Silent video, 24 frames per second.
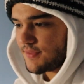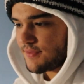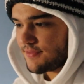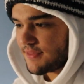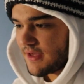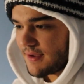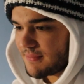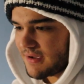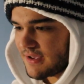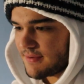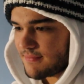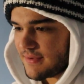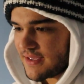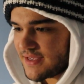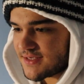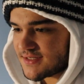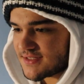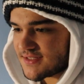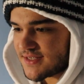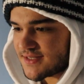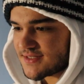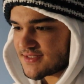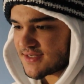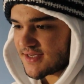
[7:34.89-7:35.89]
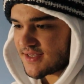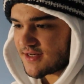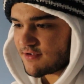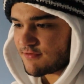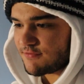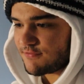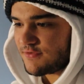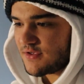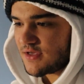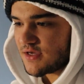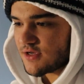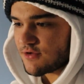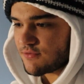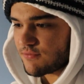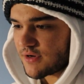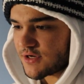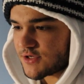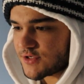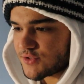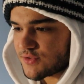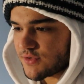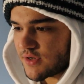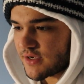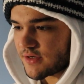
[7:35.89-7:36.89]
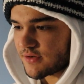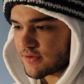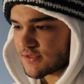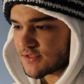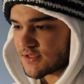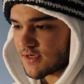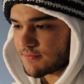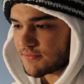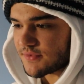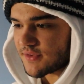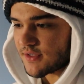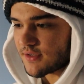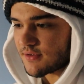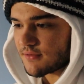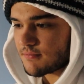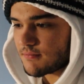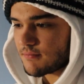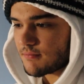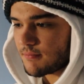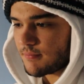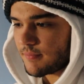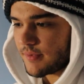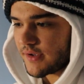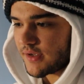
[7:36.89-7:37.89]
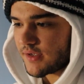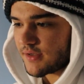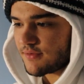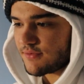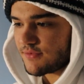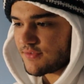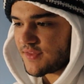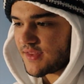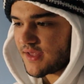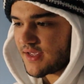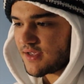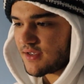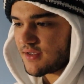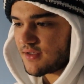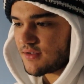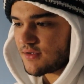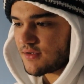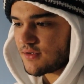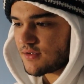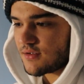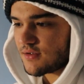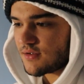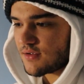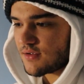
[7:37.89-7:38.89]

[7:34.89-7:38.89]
That might make sense in a vegan restaurant or something, but they